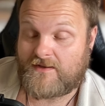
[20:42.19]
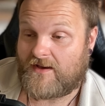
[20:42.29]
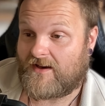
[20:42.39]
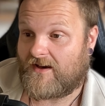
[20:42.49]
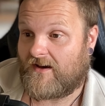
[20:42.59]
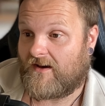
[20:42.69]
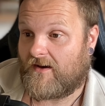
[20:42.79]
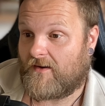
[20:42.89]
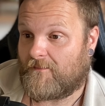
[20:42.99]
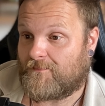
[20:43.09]

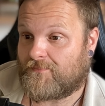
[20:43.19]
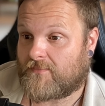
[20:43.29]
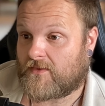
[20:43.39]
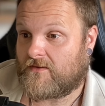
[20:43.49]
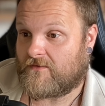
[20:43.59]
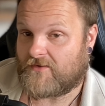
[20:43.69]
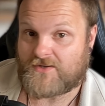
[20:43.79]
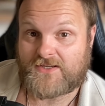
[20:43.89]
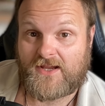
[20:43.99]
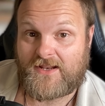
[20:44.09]
if you
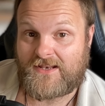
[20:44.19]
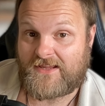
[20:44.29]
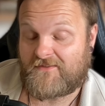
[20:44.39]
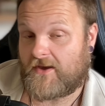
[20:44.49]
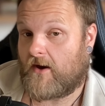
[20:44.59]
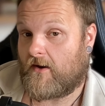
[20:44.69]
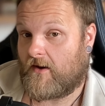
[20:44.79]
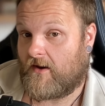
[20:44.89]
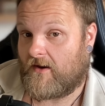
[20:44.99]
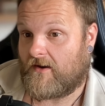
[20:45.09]
just kind of leave it
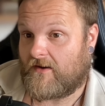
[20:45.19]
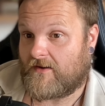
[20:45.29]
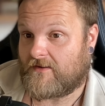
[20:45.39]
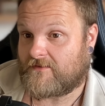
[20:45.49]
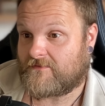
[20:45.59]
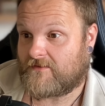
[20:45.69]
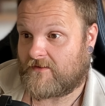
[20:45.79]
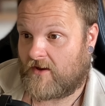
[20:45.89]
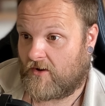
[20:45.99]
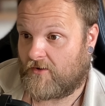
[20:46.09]

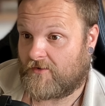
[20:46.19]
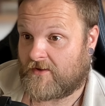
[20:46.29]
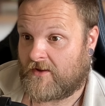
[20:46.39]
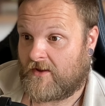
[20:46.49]
hoed,